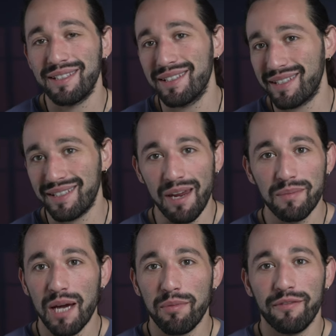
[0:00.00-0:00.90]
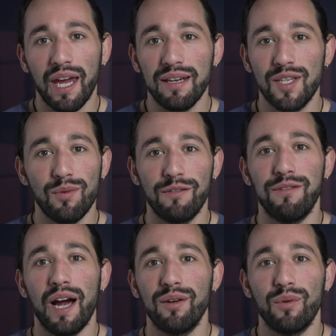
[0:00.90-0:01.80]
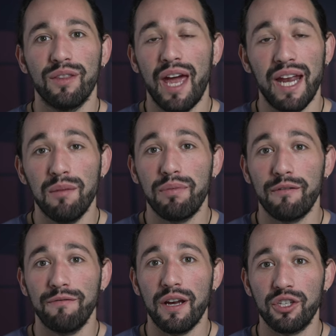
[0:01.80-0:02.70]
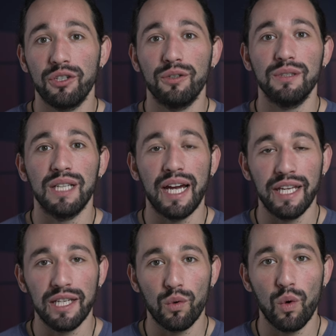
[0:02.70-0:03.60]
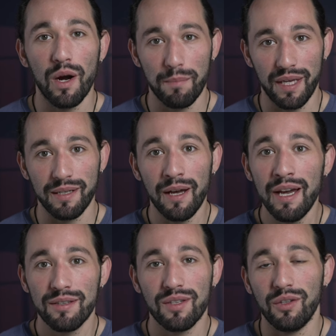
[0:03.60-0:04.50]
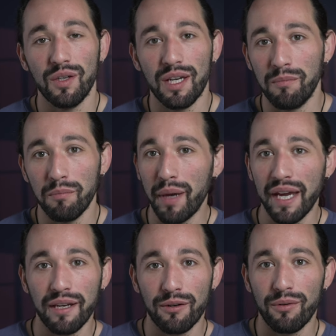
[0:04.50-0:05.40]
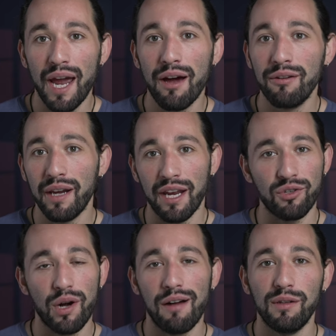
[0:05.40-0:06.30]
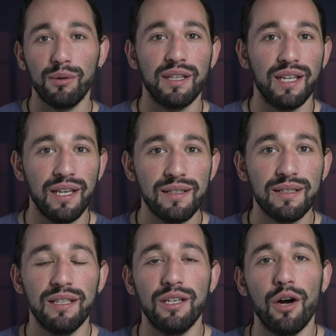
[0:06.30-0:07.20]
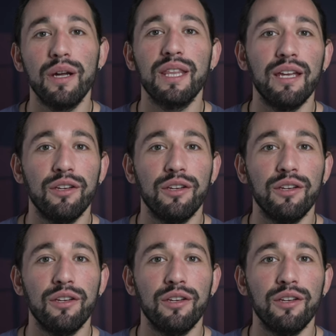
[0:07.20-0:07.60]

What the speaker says: is the same type of case you would find with any professional lighting equipment. So you can bang it around and travel with it easily, knowing that